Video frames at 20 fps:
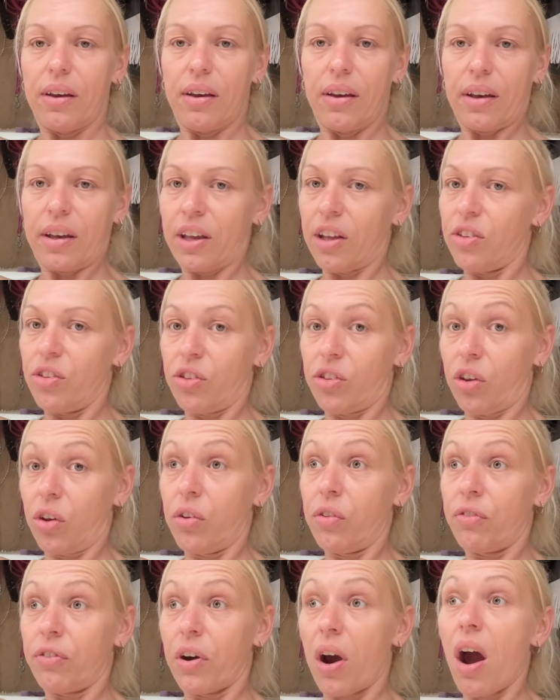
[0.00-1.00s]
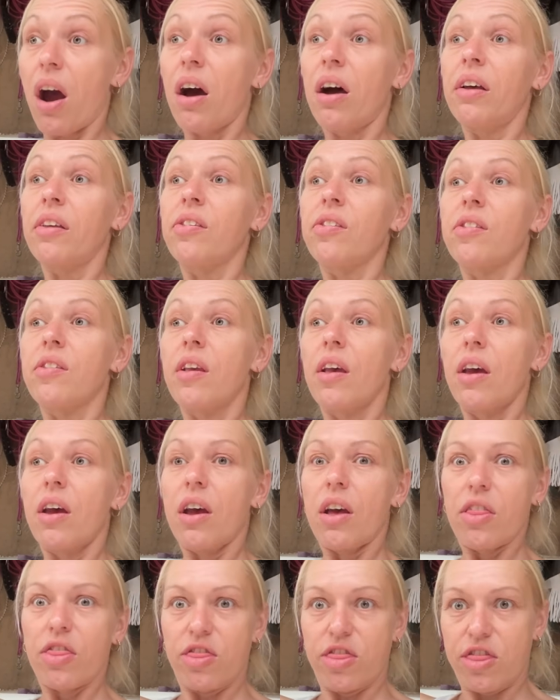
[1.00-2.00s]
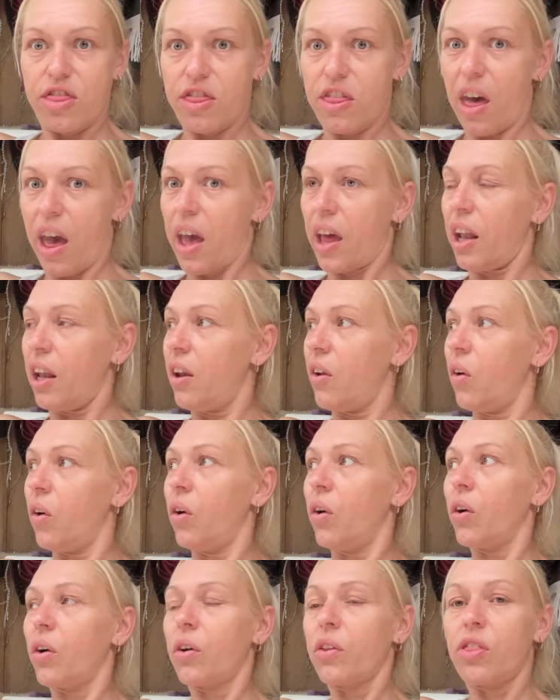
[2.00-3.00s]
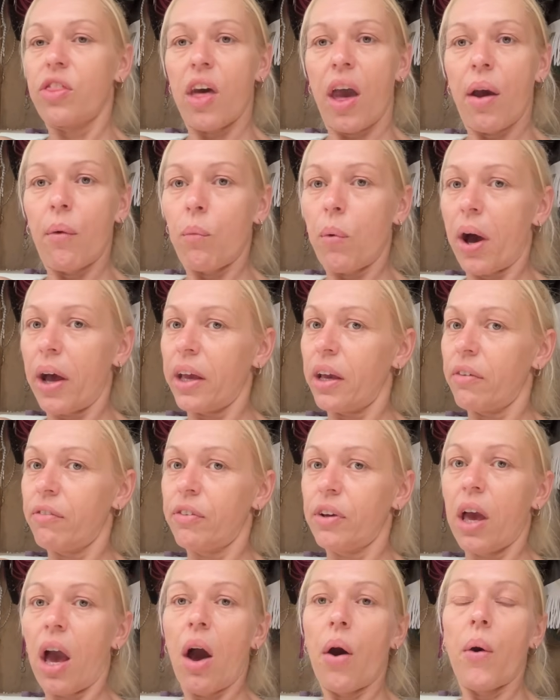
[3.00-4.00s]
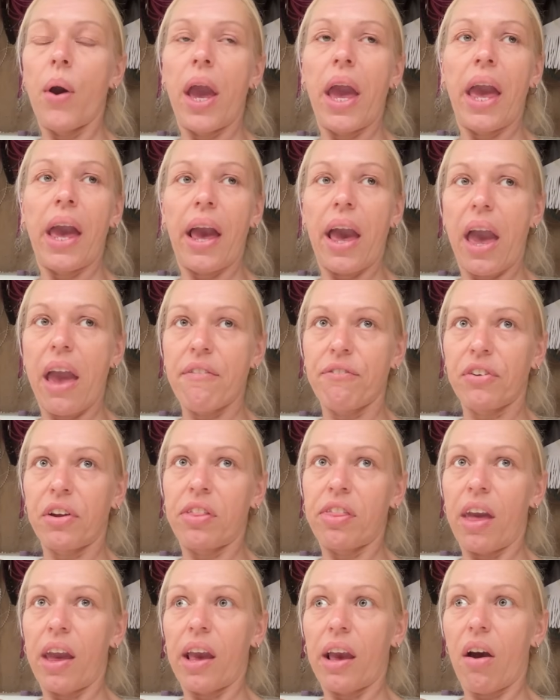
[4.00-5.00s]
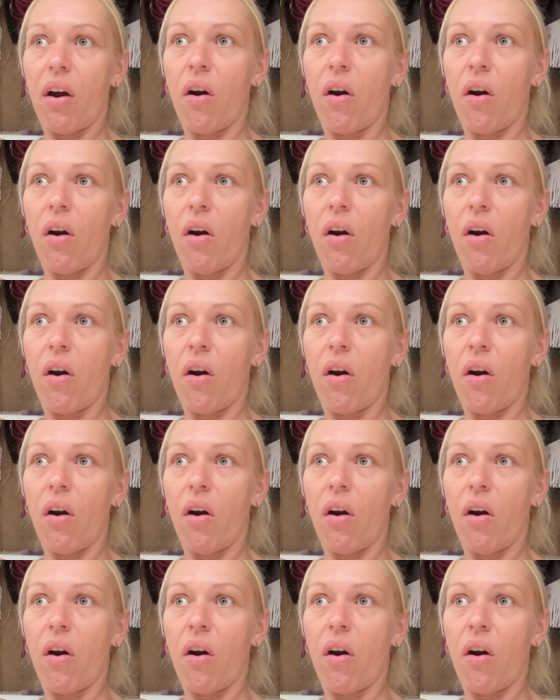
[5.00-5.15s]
can do for us, their look, their way of going, everything.